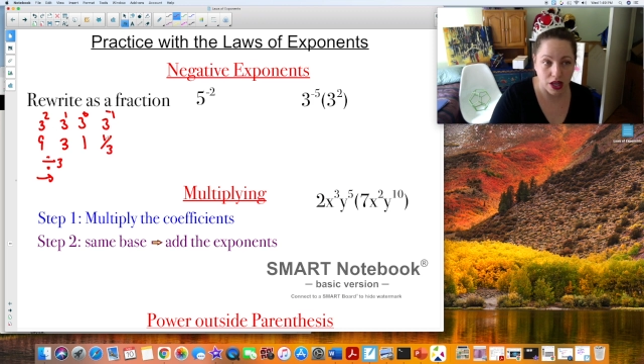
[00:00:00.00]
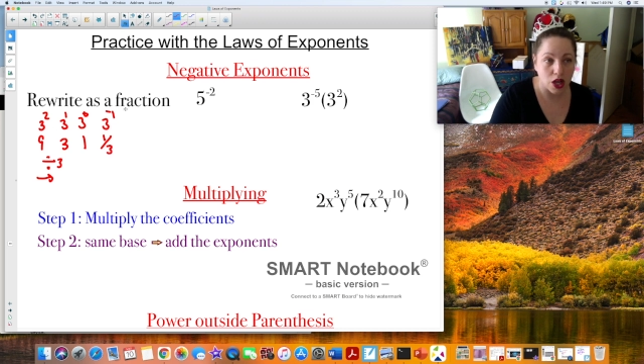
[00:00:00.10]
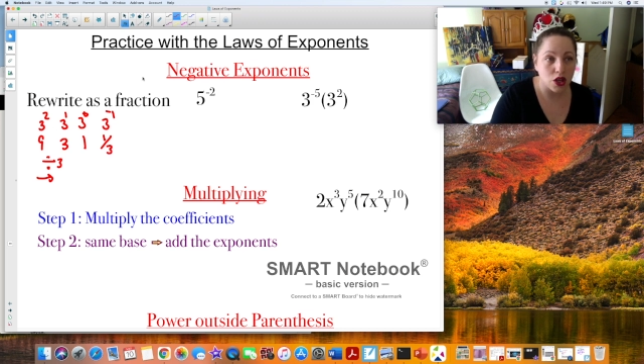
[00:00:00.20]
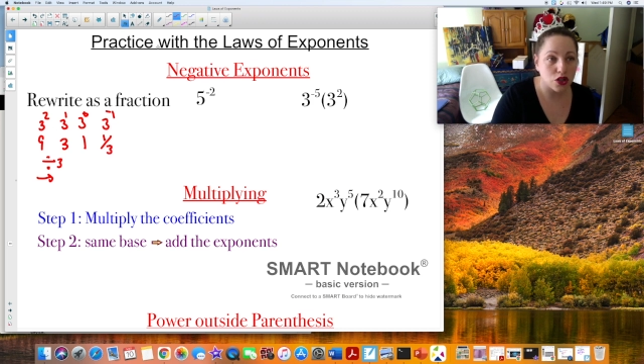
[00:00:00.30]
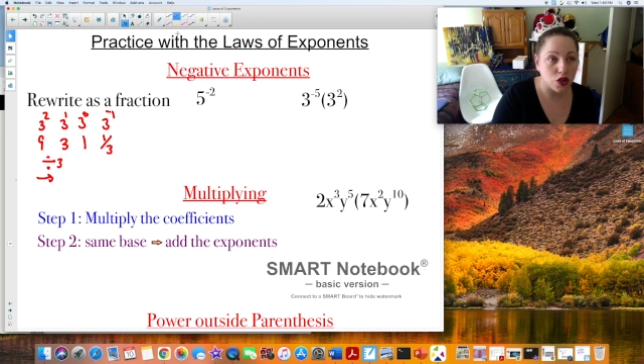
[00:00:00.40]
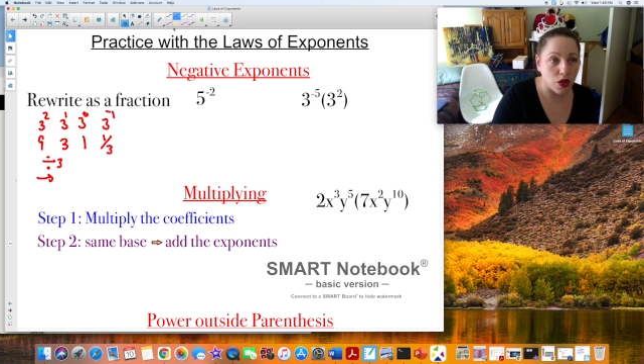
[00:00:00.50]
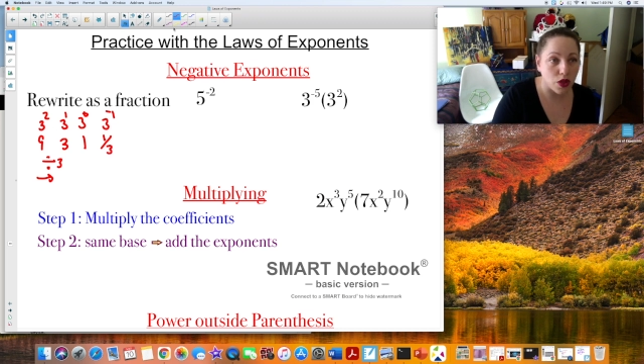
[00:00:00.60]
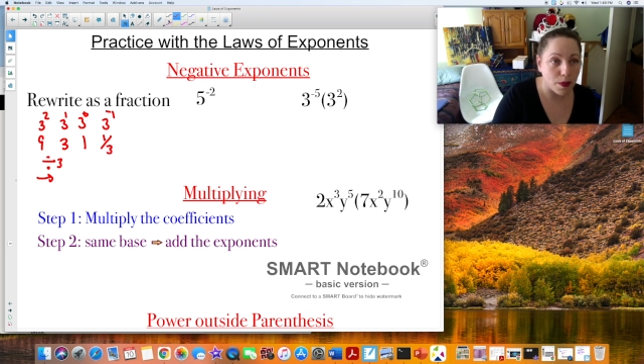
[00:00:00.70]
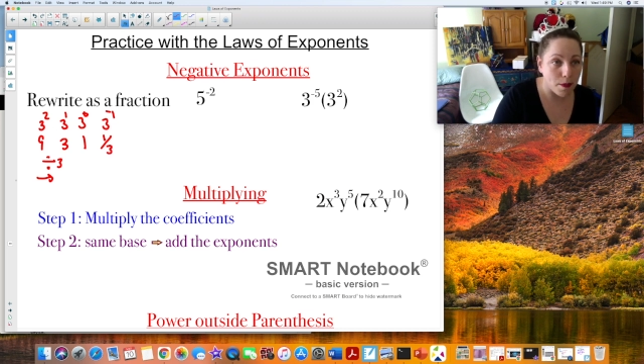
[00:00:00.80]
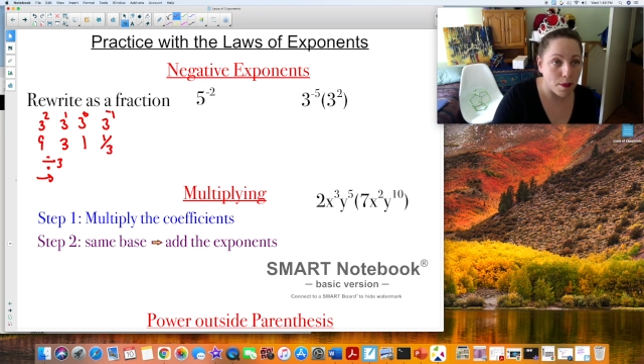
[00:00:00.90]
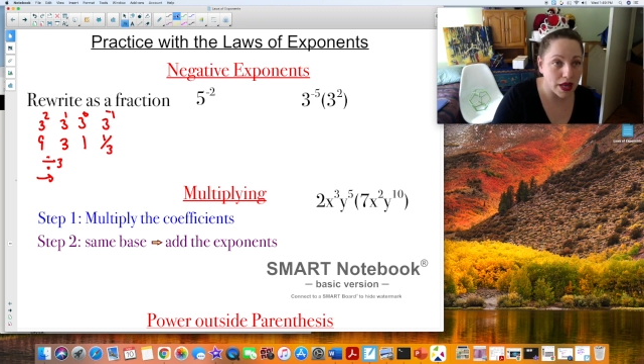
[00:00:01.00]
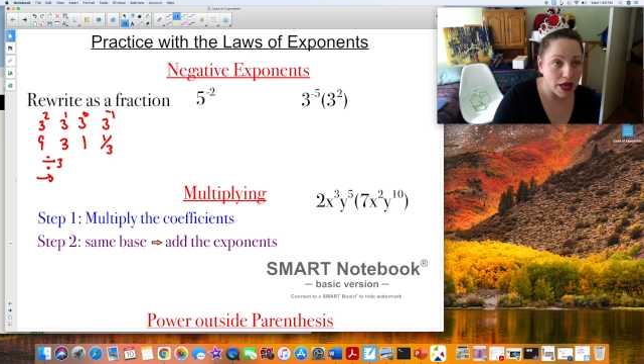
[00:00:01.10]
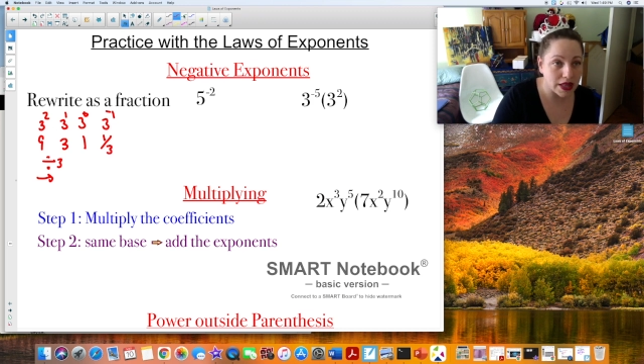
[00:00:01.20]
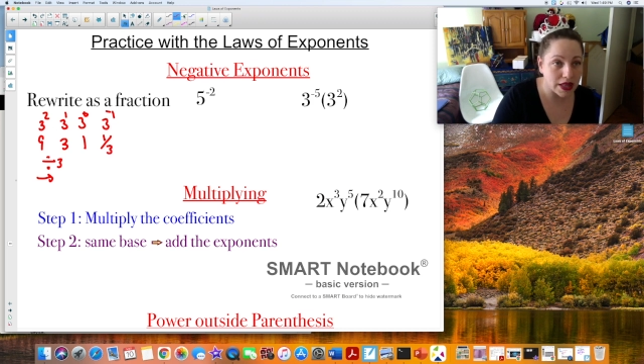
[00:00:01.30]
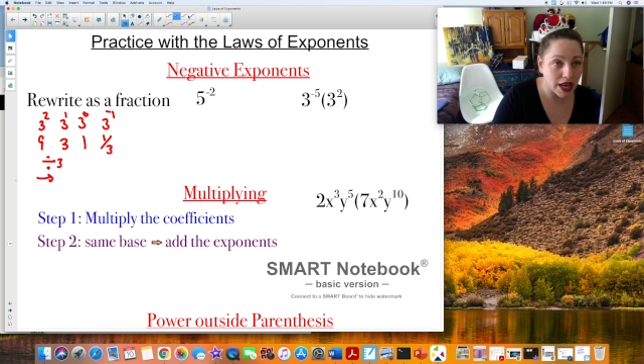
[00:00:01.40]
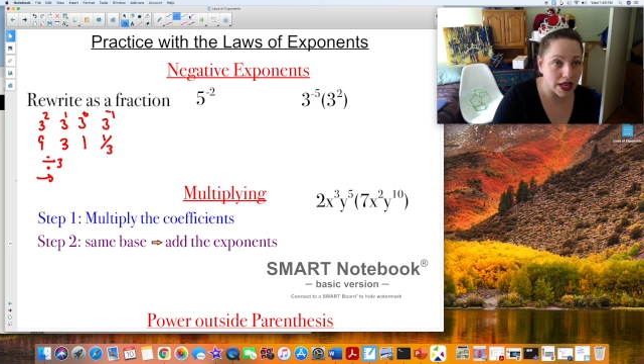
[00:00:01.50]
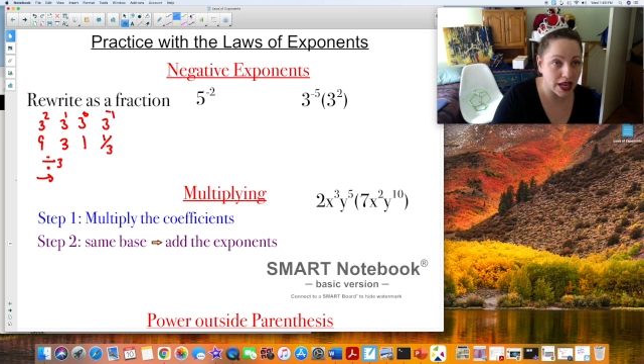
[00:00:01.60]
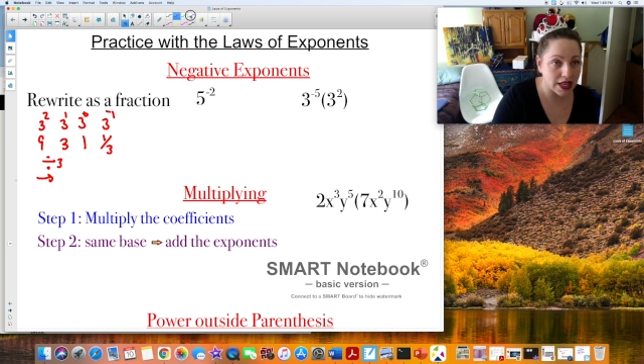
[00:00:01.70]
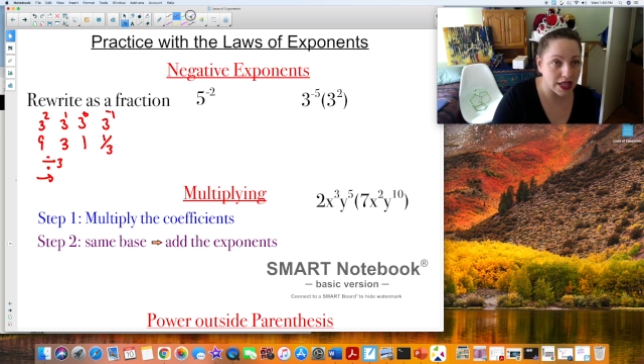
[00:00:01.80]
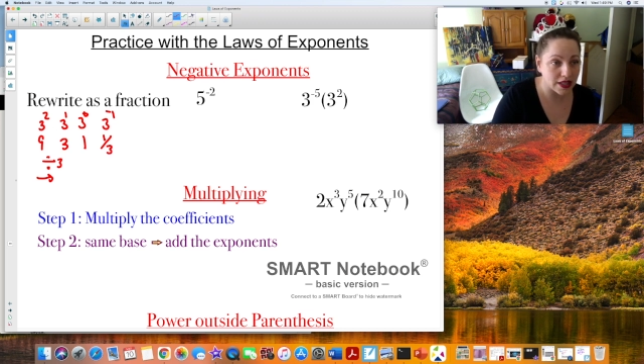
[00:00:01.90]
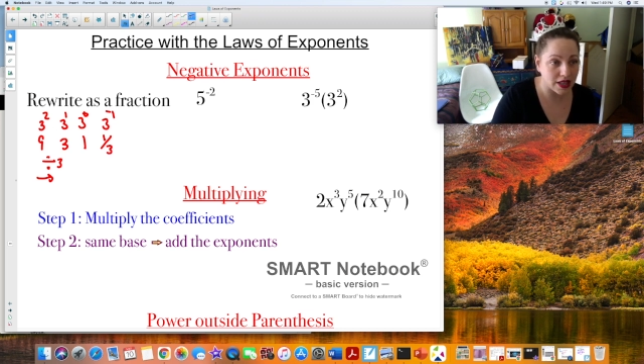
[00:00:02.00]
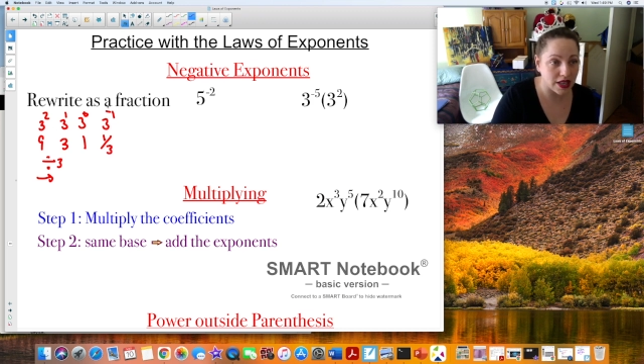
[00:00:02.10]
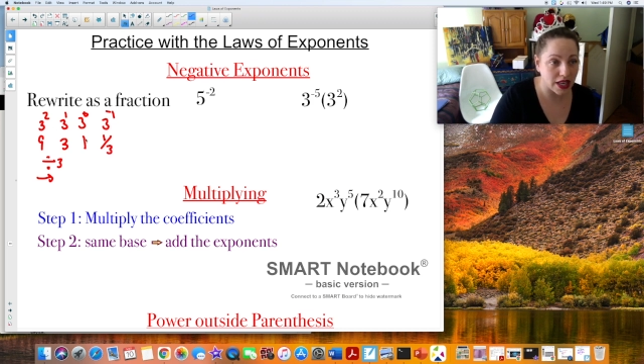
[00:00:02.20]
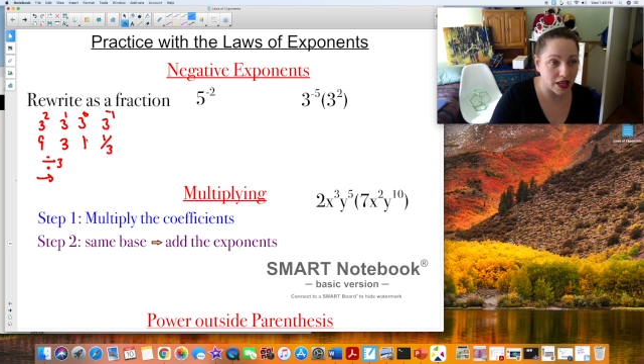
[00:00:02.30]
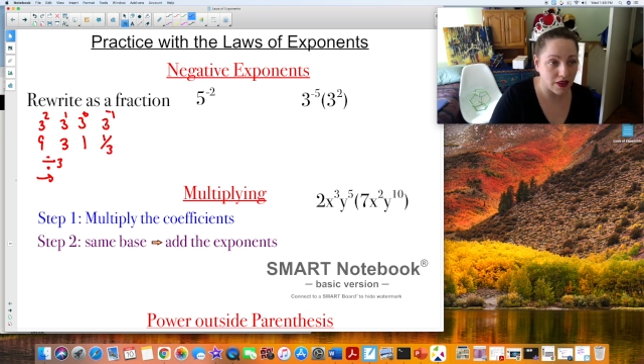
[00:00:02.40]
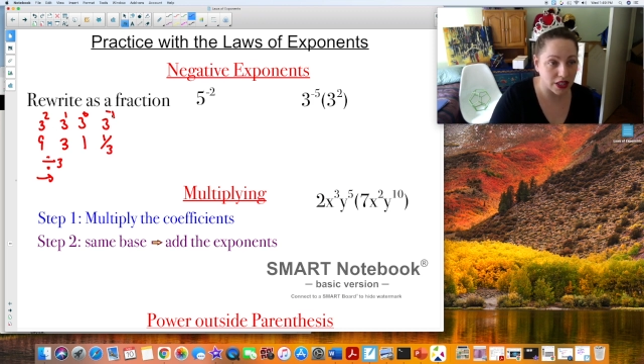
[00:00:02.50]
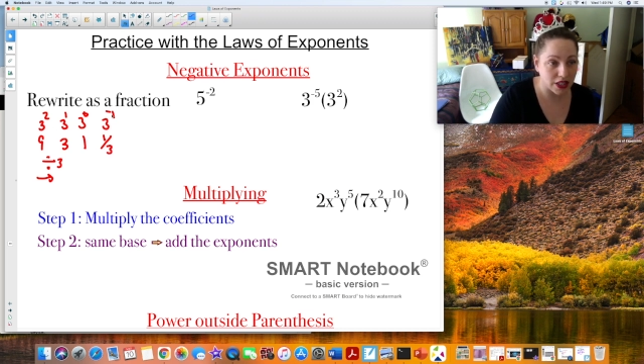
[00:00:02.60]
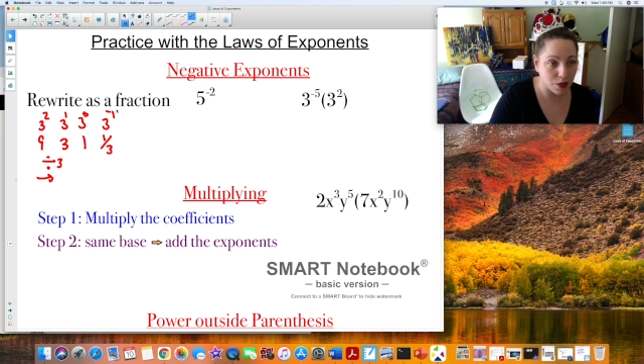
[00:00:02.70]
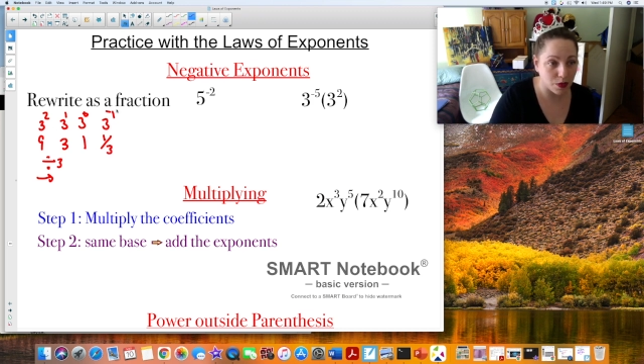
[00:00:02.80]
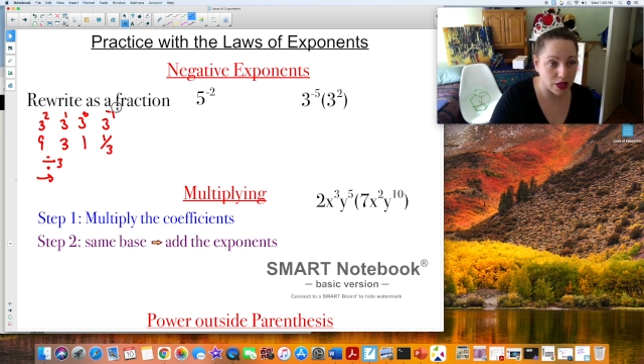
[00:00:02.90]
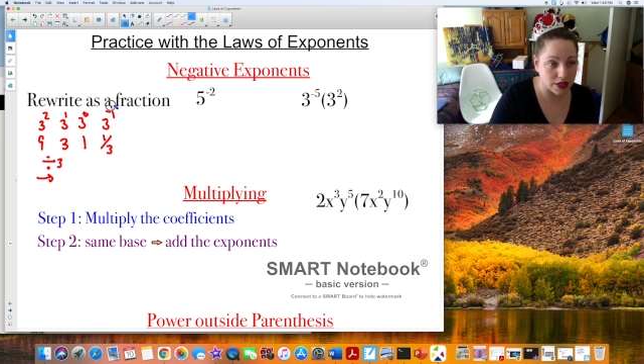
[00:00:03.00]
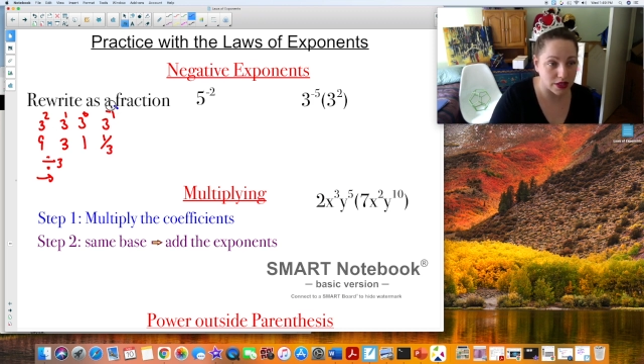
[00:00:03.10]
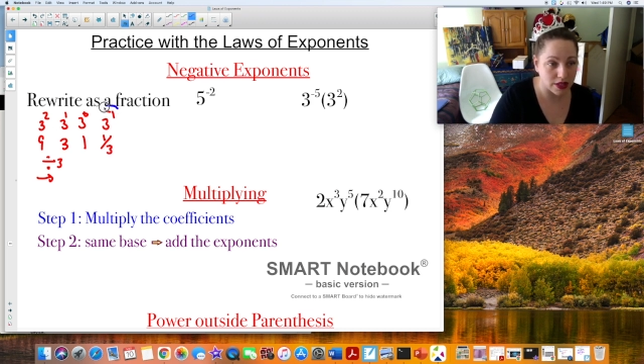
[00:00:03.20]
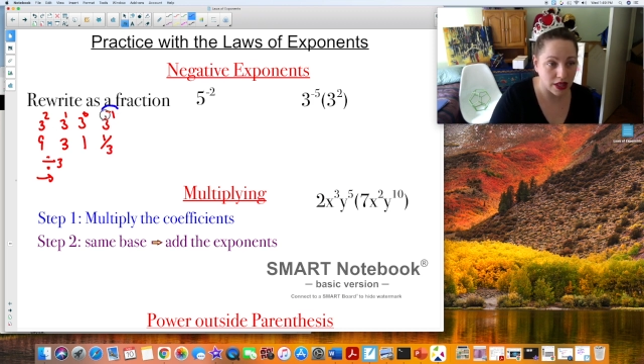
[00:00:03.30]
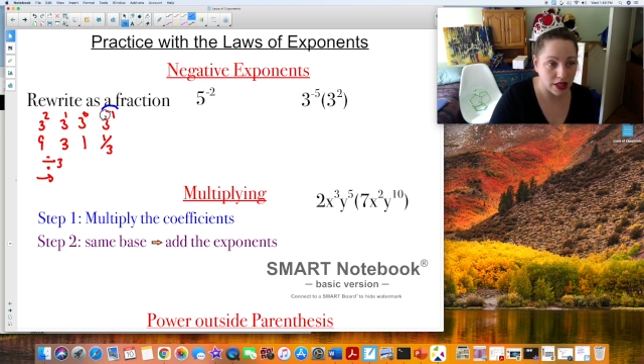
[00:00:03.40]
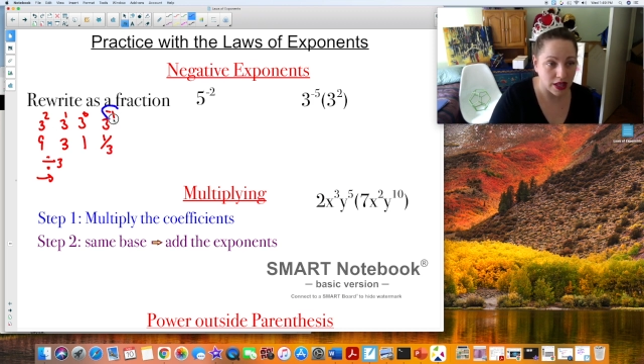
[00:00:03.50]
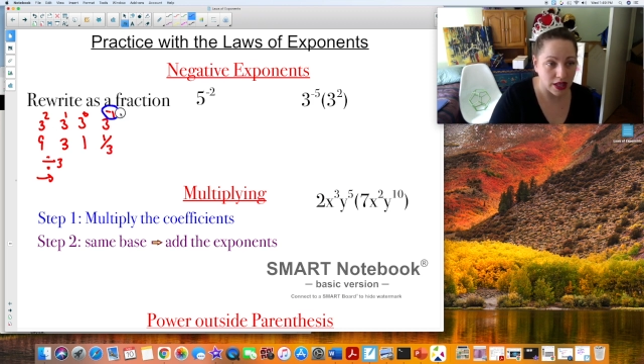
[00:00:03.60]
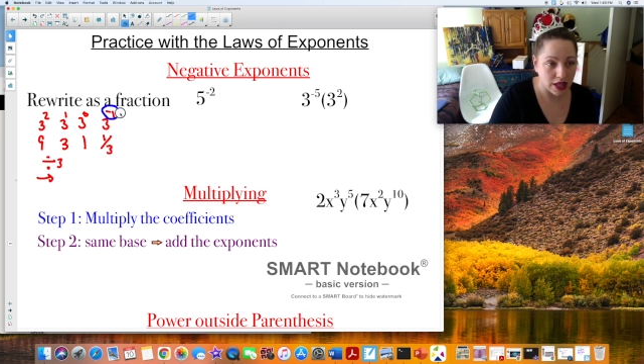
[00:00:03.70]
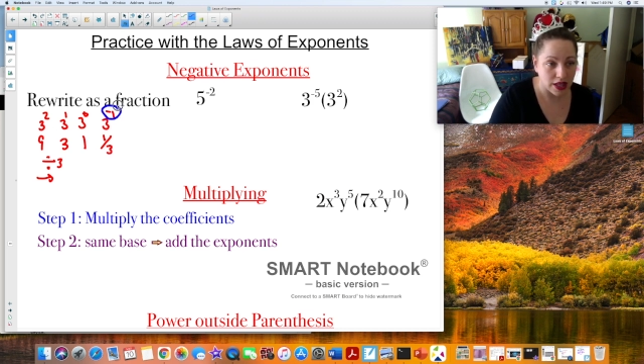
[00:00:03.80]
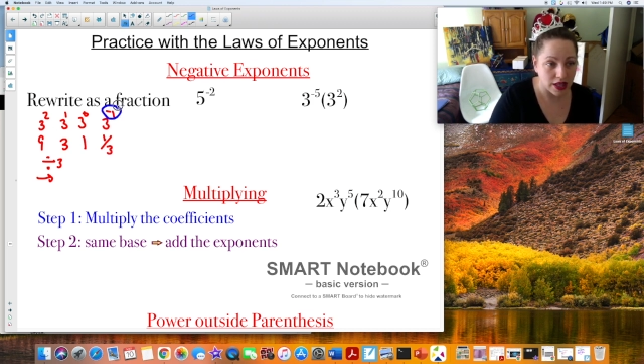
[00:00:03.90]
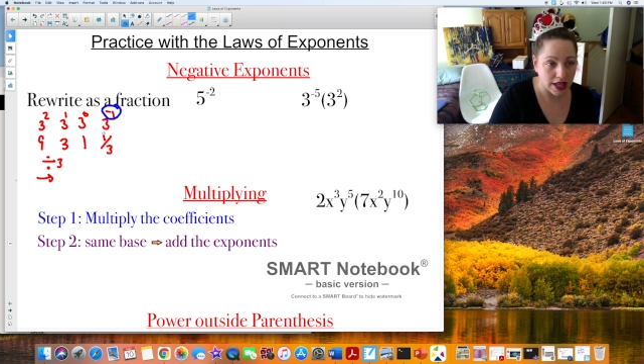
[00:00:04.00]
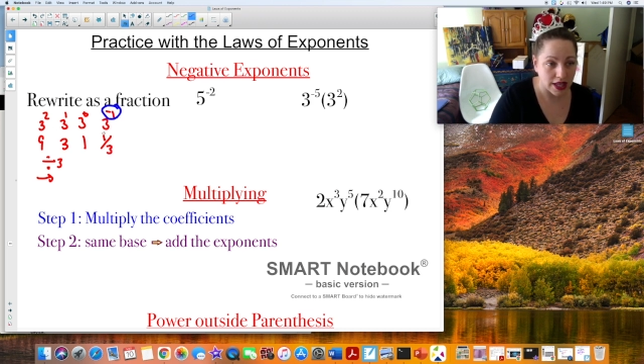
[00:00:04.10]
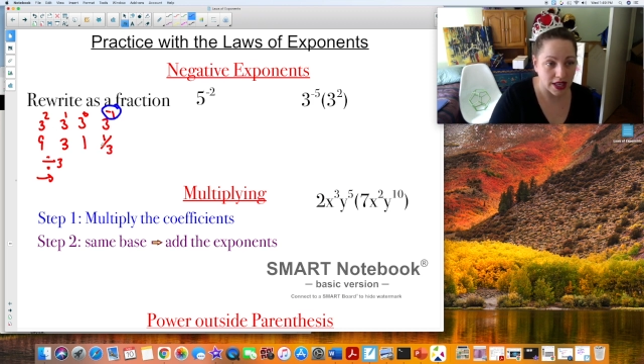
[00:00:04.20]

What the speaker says: So the minute that I get into the negative exponents, it